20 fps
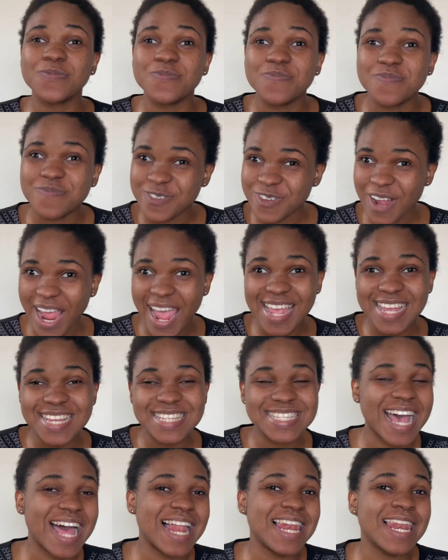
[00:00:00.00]
try
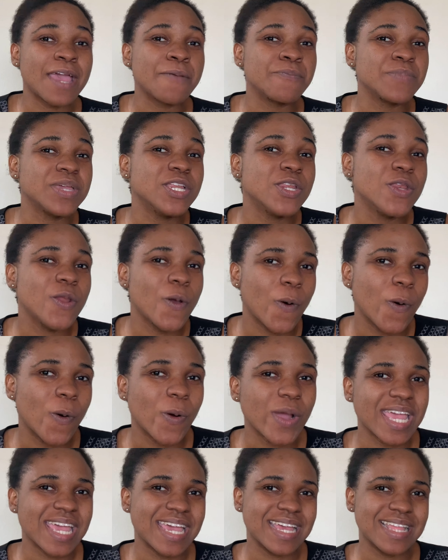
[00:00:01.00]
it and let me
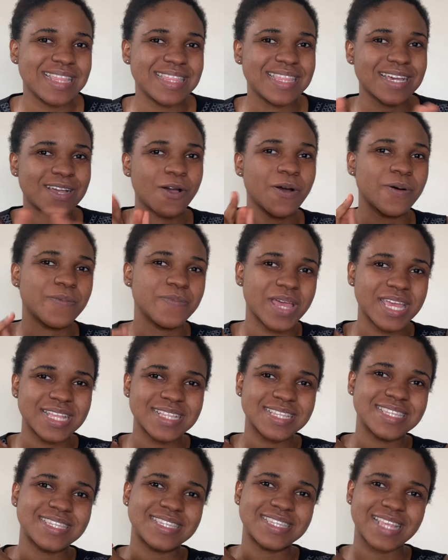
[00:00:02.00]
know in the
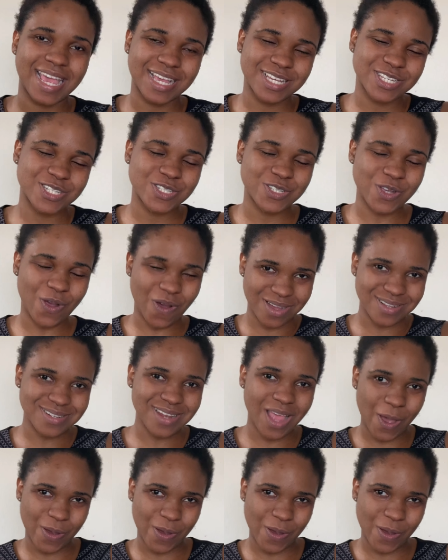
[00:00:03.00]
comment section.